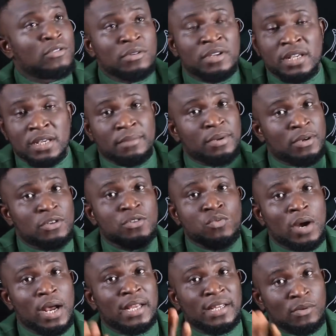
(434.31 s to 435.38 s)
don't care, because
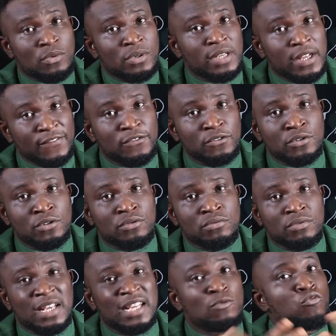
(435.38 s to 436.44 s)
why? They want their food to
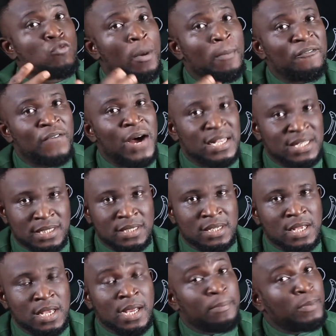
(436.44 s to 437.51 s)
get warm
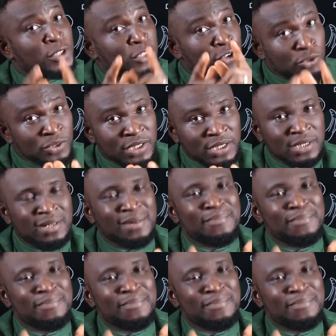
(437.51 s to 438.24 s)
fast. But the truth is